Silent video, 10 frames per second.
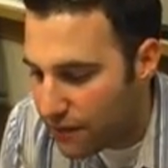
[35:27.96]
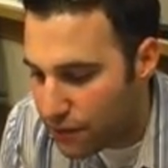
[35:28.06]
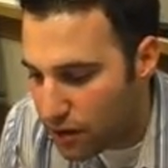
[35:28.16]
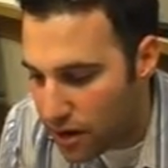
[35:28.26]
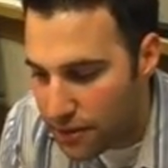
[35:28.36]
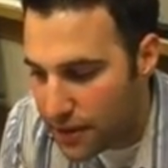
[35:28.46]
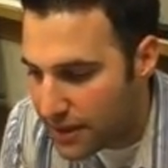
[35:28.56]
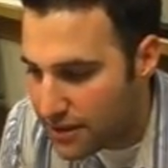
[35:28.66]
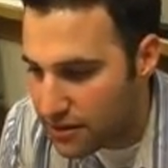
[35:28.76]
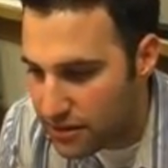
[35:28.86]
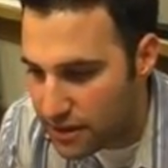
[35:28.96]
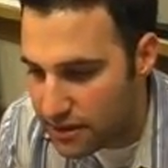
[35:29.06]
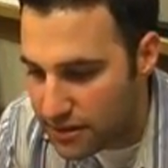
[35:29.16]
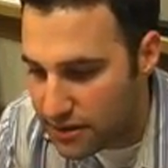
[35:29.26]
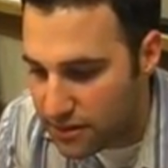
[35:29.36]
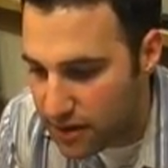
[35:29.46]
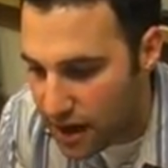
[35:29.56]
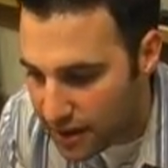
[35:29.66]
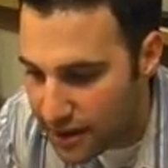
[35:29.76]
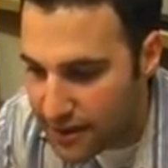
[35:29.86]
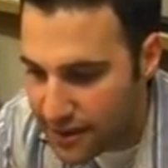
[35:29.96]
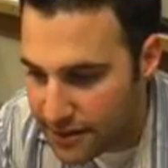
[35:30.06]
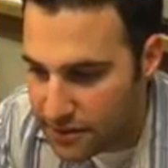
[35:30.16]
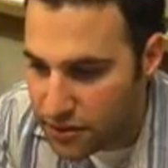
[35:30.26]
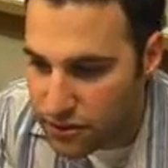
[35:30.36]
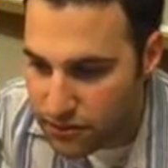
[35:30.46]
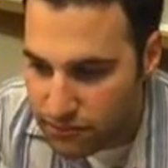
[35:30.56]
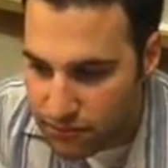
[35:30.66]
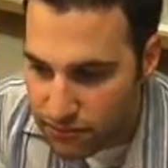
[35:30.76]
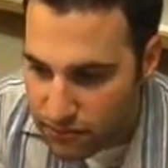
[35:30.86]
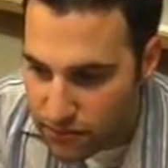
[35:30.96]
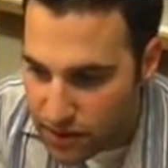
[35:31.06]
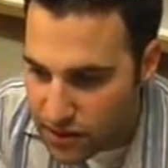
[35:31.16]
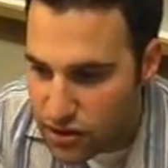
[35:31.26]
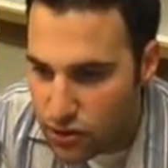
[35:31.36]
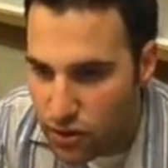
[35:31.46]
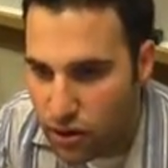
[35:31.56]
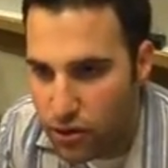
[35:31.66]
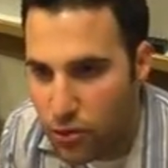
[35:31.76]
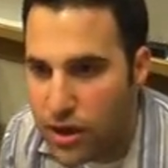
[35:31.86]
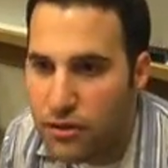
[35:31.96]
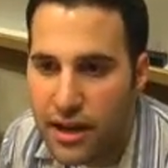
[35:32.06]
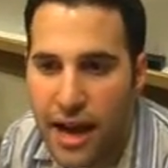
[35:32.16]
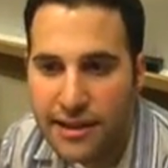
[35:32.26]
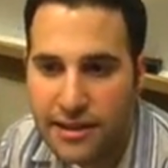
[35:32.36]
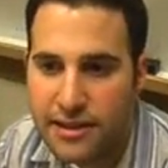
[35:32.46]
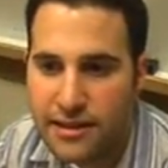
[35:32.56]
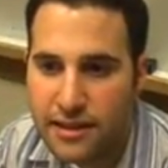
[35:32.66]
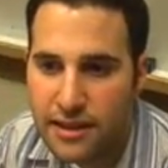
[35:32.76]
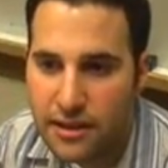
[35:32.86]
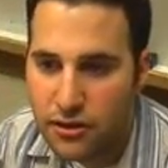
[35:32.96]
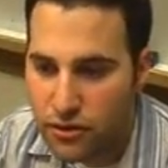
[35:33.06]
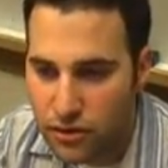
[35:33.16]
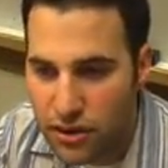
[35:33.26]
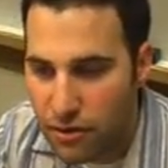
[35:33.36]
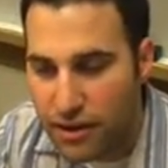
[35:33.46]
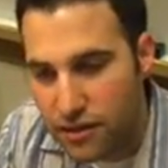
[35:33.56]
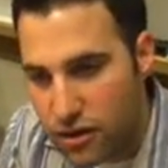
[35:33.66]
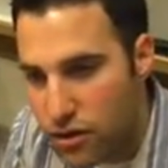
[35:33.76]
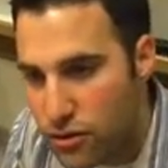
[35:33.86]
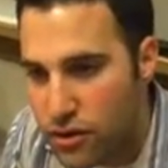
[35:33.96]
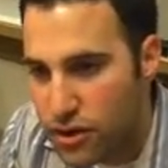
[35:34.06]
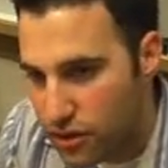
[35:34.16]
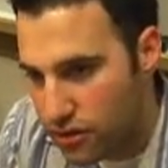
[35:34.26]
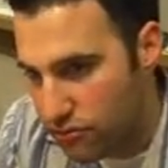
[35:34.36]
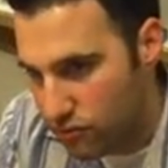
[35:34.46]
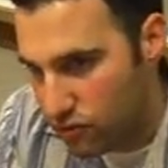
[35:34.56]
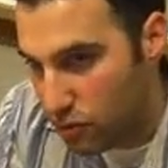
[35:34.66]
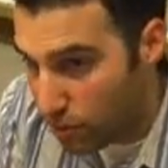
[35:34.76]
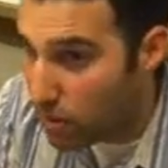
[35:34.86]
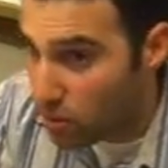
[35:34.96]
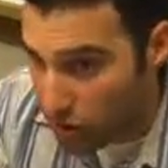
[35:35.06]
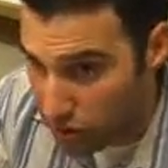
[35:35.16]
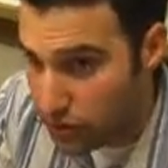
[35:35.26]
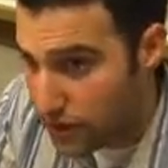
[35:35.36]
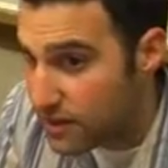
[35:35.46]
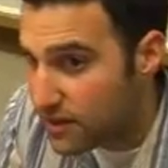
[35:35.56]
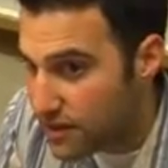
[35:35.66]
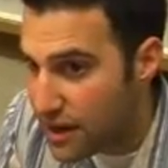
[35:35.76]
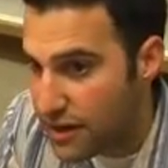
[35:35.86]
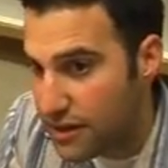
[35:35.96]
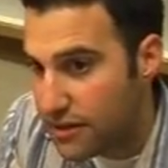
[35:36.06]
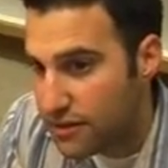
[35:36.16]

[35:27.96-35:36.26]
For a lot of things, it'll highlight that, you know, this is no longer the way you can access. You can write this code. You probably want to do this instead,